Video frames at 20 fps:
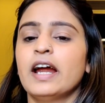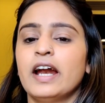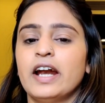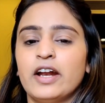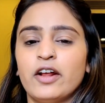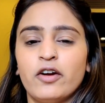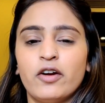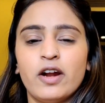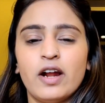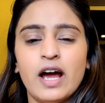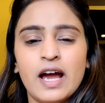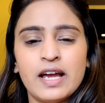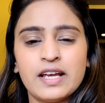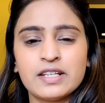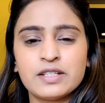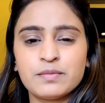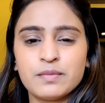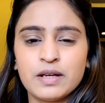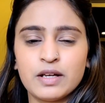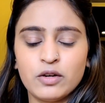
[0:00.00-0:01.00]
and your
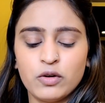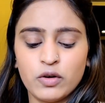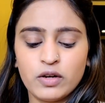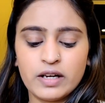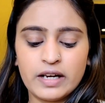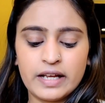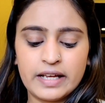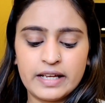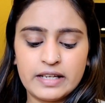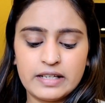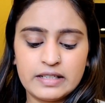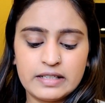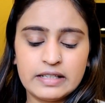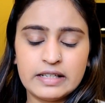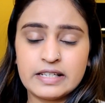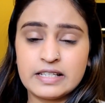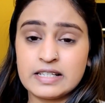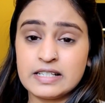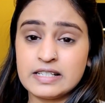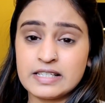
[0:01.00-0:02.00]
eyes may look like
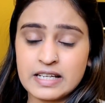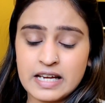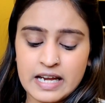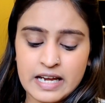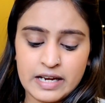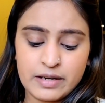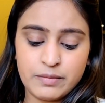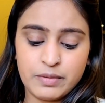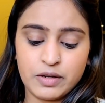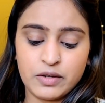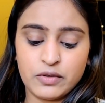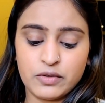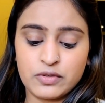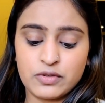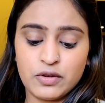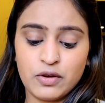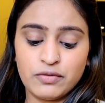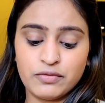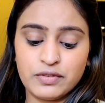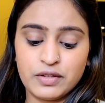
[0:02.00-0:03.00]
little tired
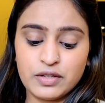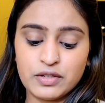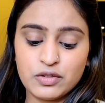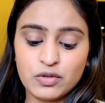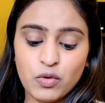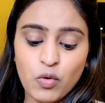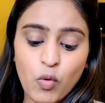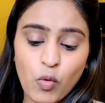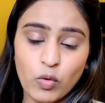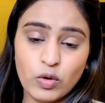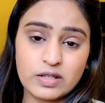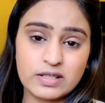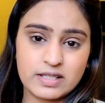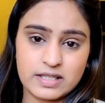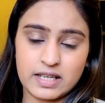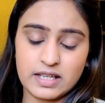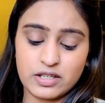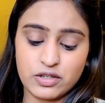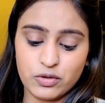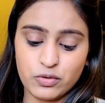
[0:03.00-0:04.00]
because of this whole
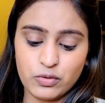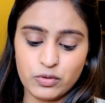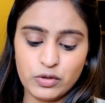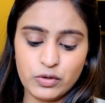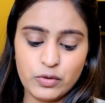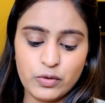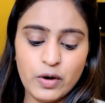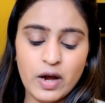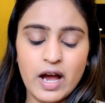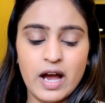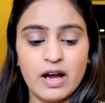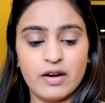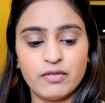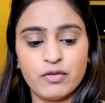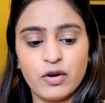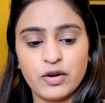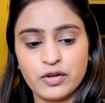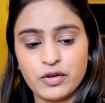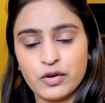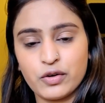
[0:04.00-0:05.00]
schedule you have
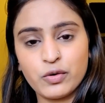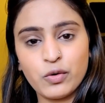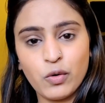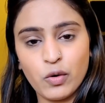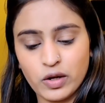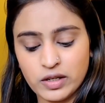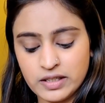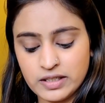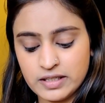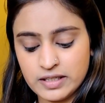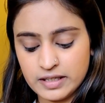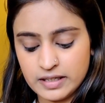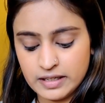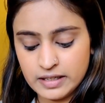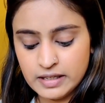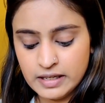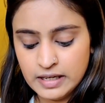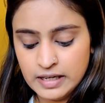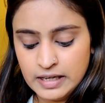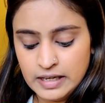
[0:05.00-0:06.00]
on your holiday,
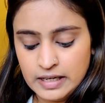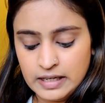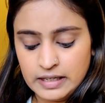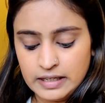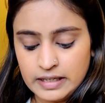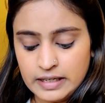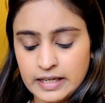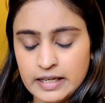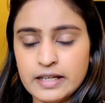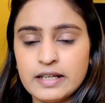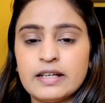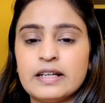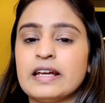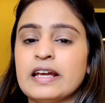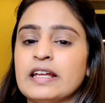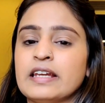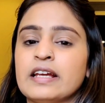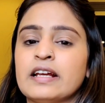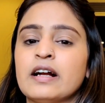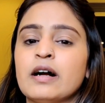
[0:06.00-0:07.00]
like
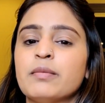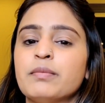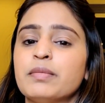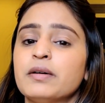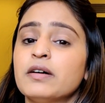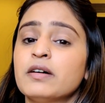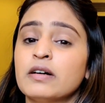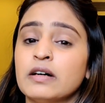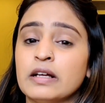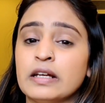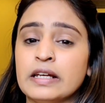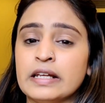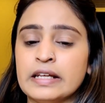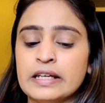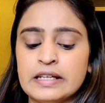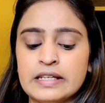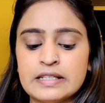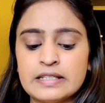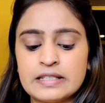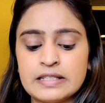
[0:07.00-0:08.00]
getting up
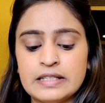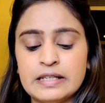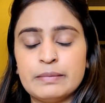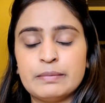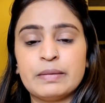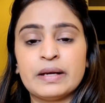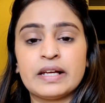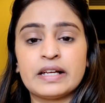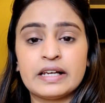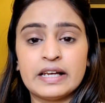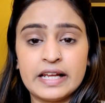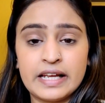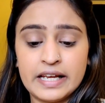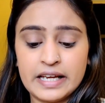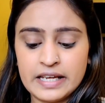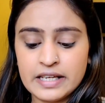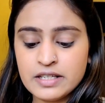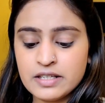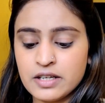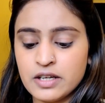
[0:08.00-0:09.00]
early, sleeping
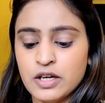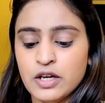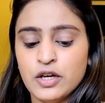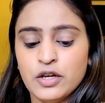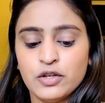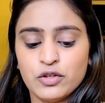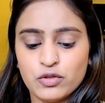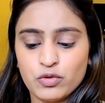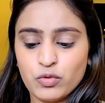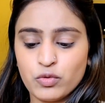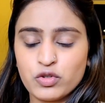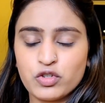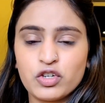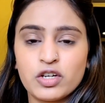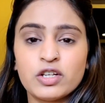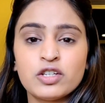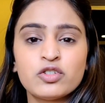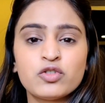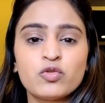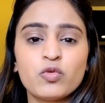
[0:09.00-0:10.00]
late. So
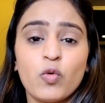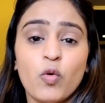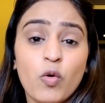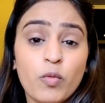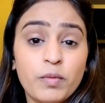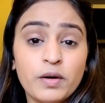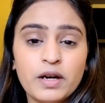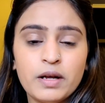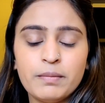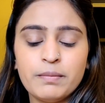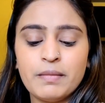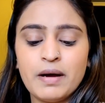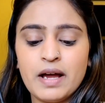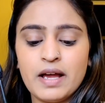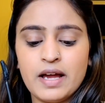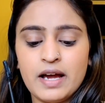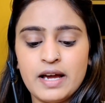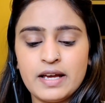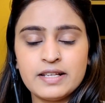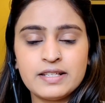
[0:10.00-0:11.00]
just to open up
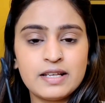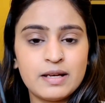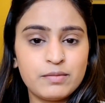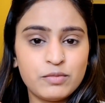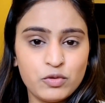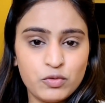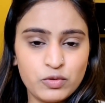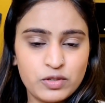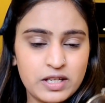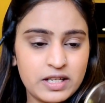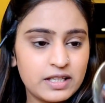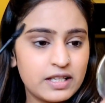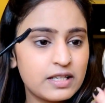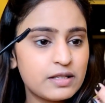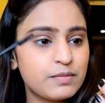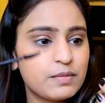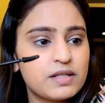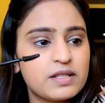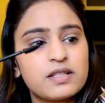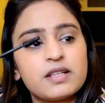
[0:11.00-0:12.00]
my eyes, I'm using
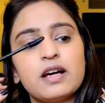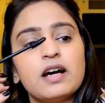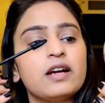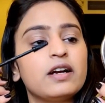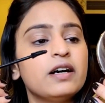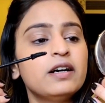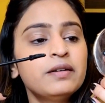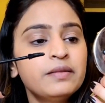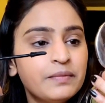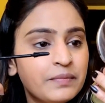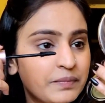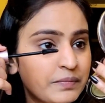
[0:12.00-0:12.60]
this mascara.